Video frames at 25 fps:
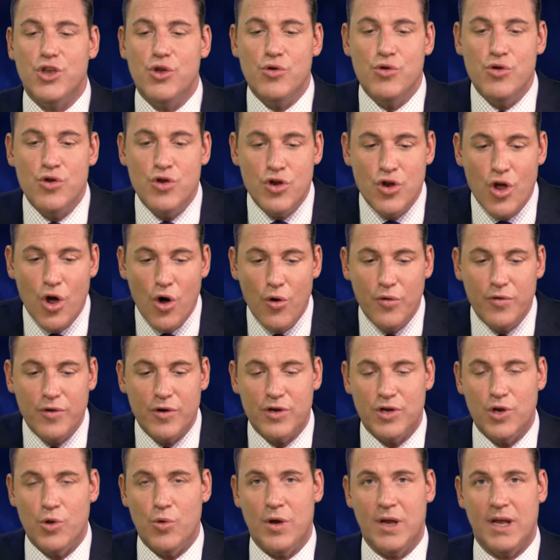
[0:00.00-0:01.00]
You know
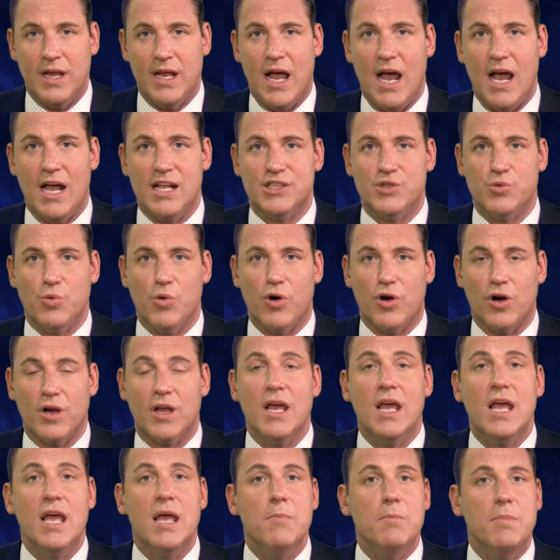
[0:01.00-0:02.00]
they're doing God's
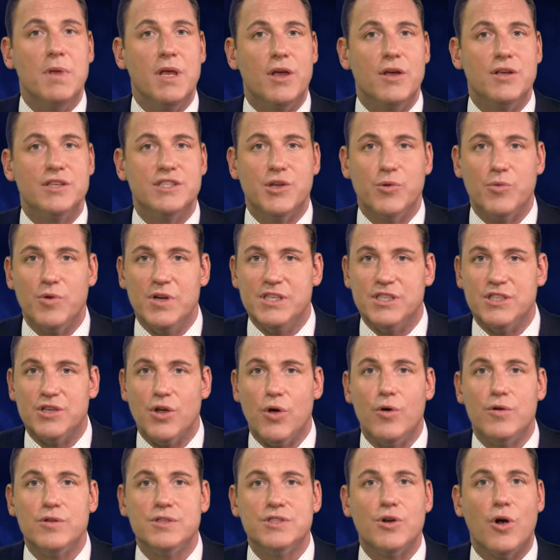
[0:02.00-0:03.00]
work because the
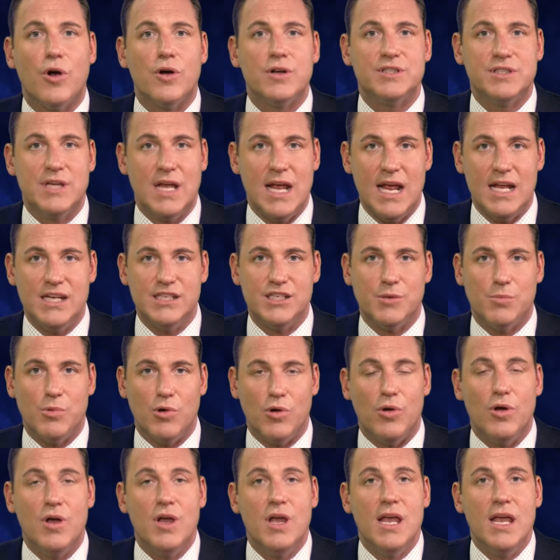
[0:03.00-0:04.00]
results are
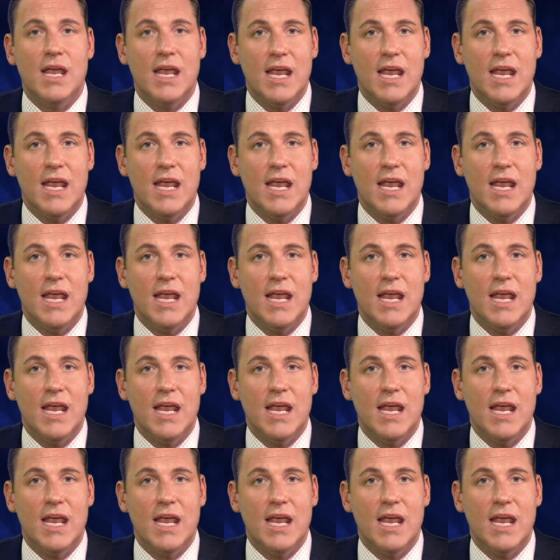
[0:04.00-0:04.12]
tangible.